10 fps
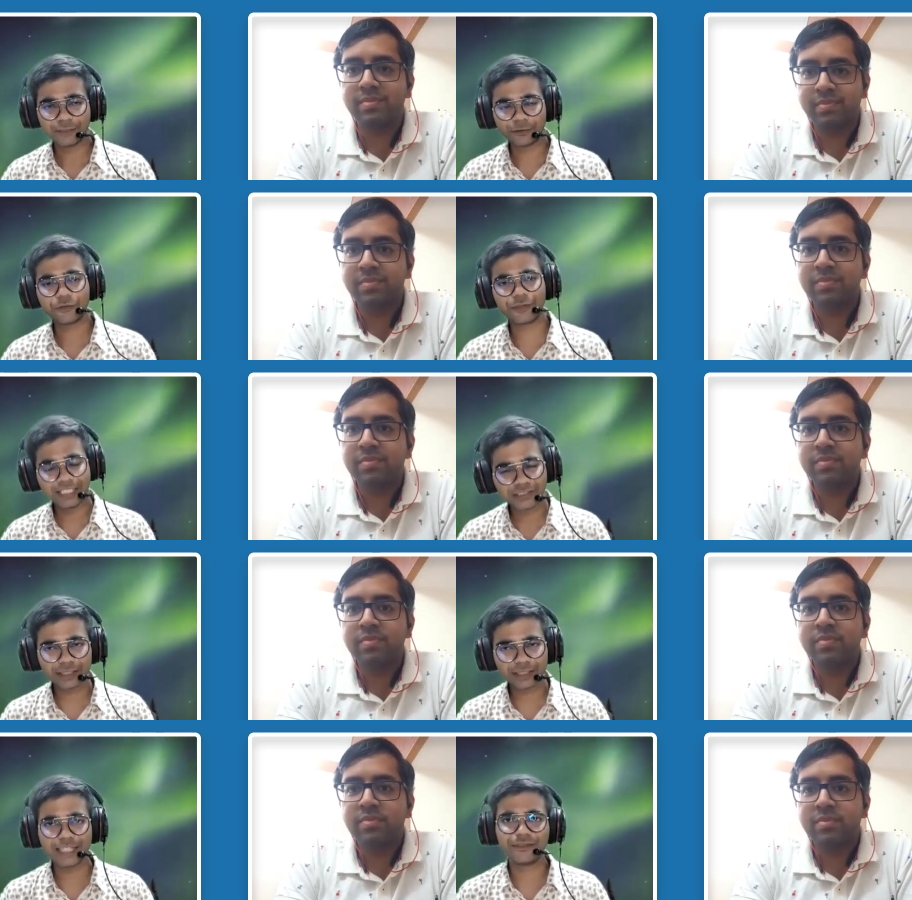Speaker 1: for phase
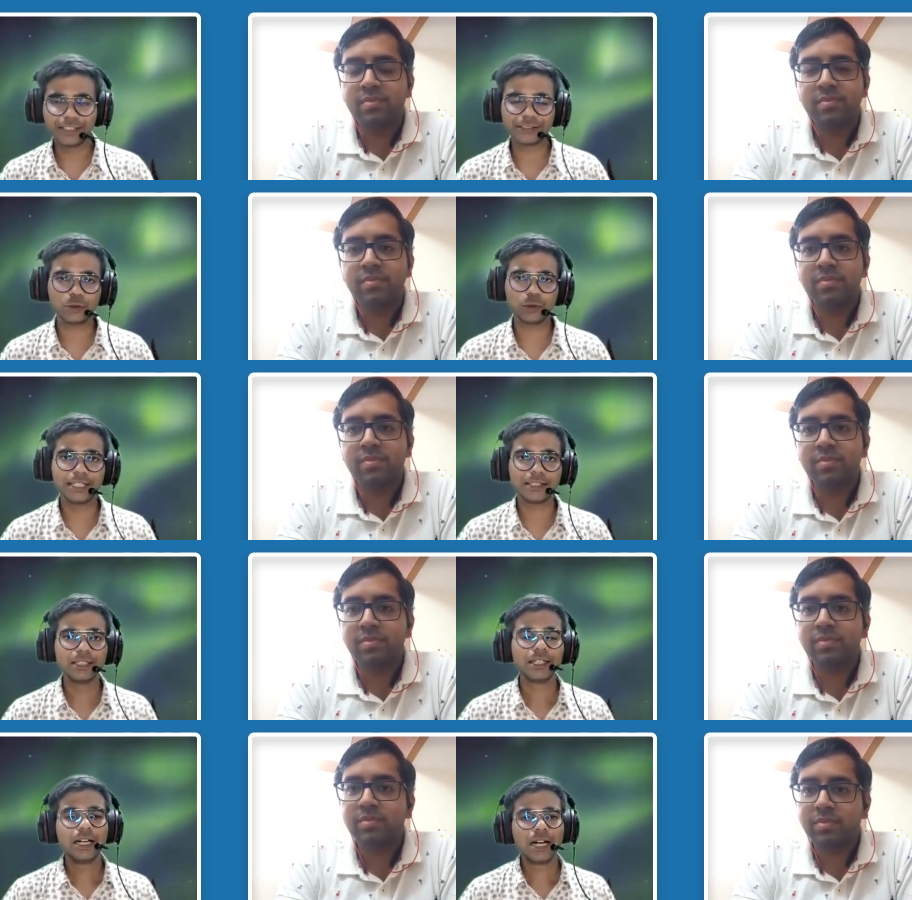one and phase two, like
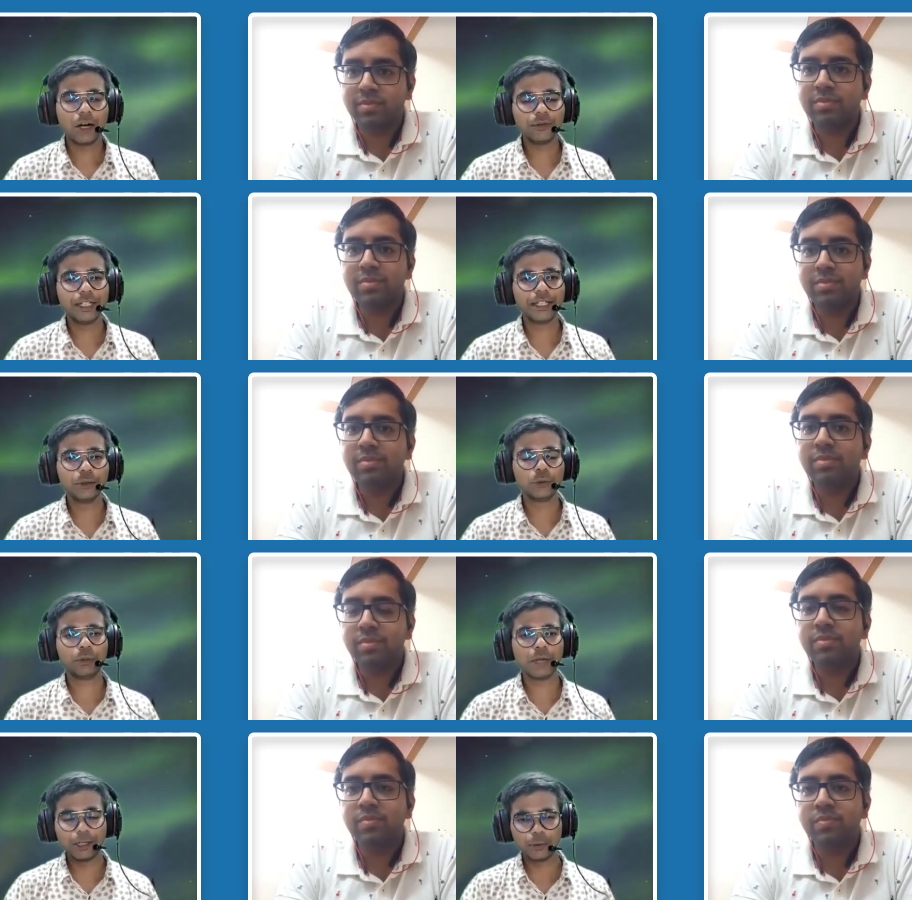how did
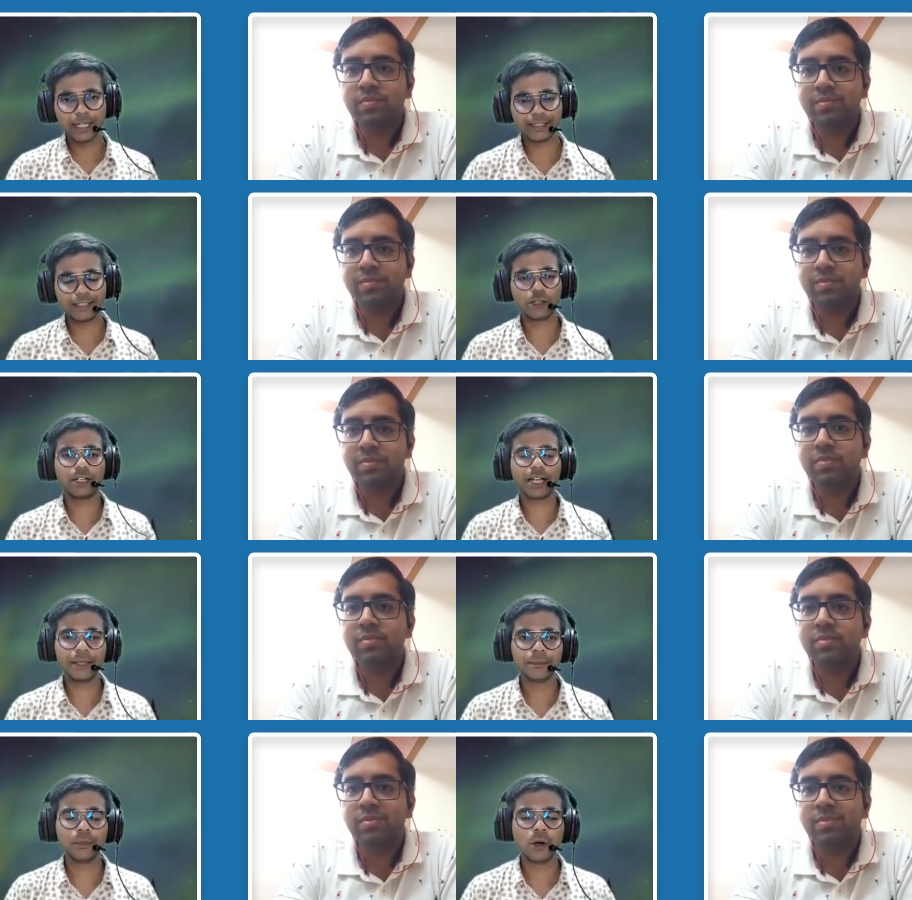you allocated your
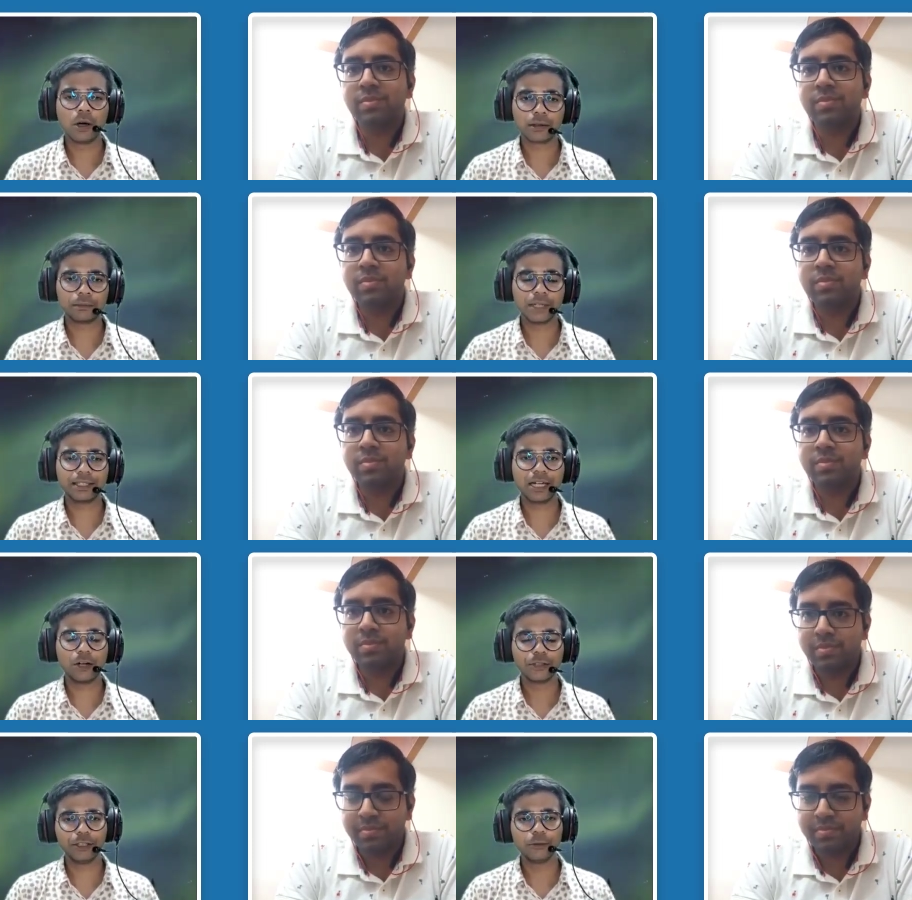time or like
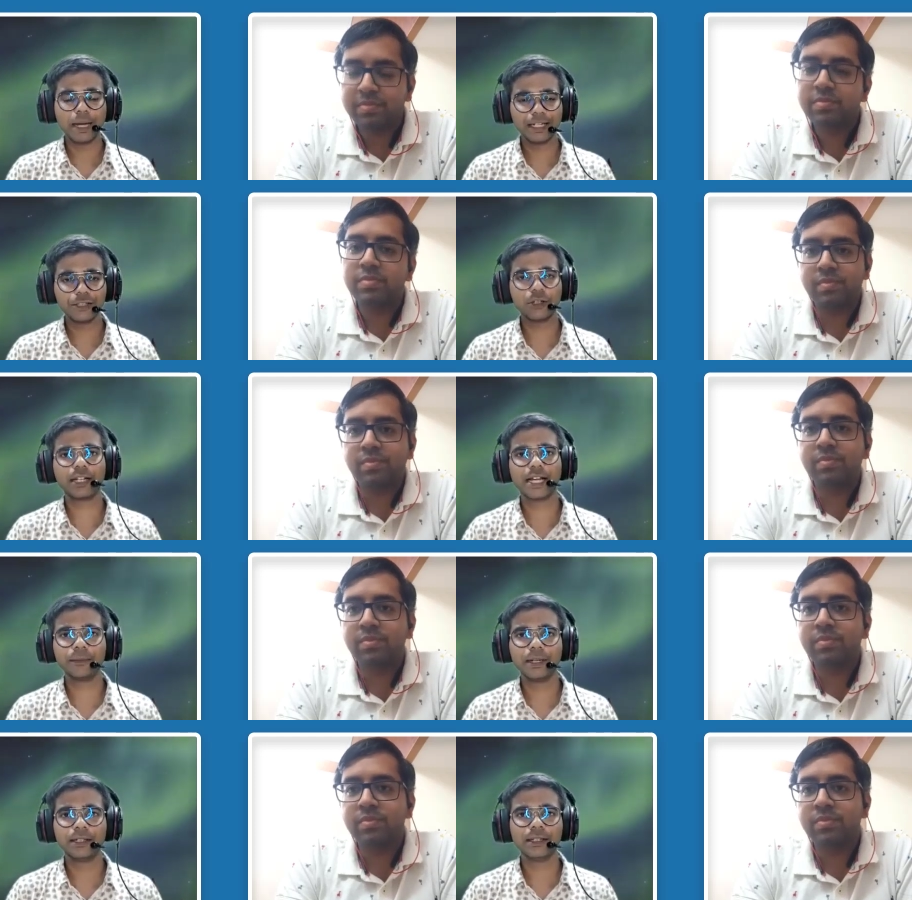how did you manage your
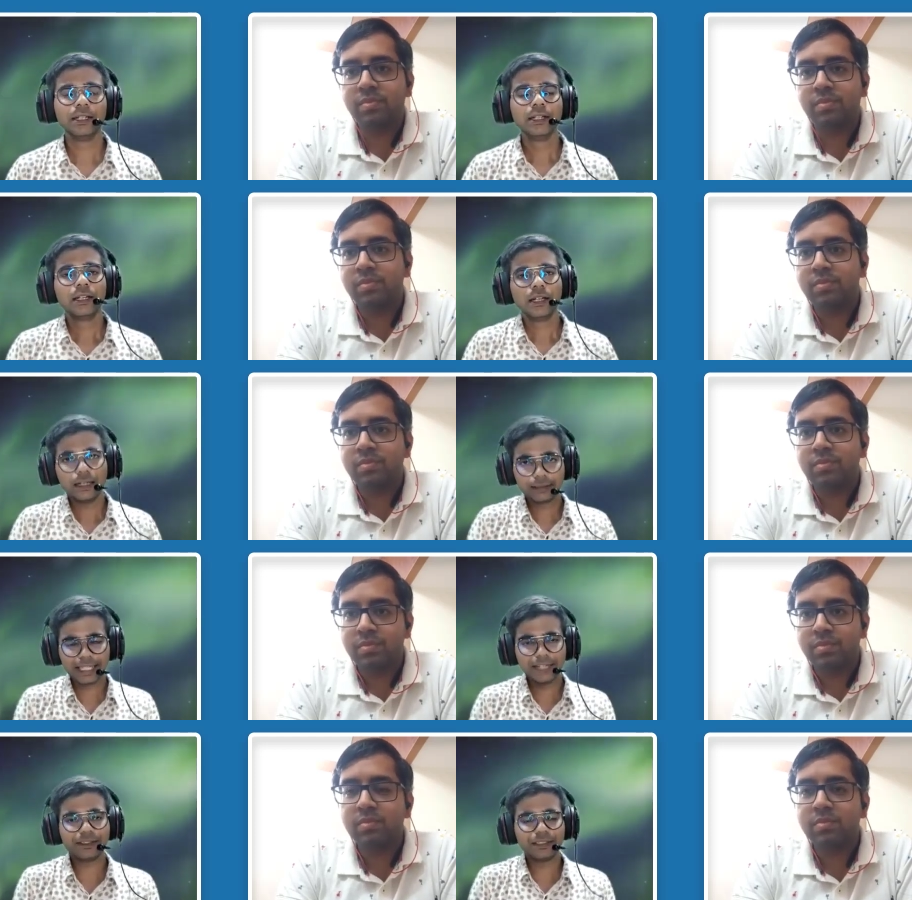time and
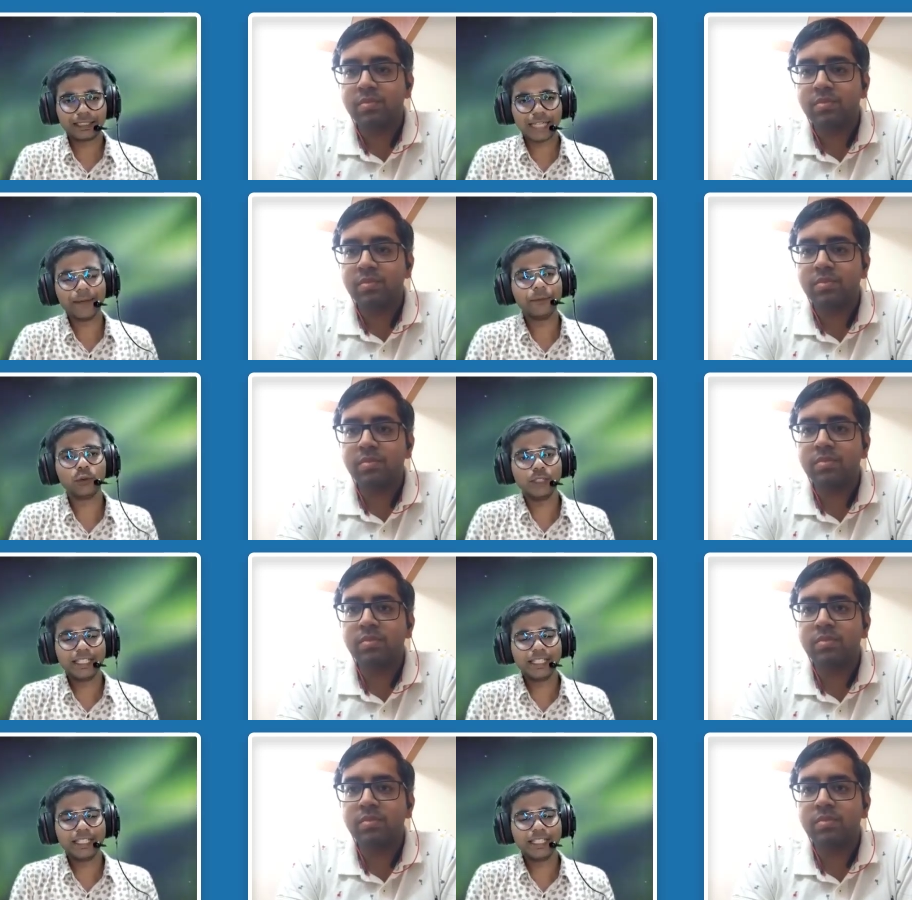gave time to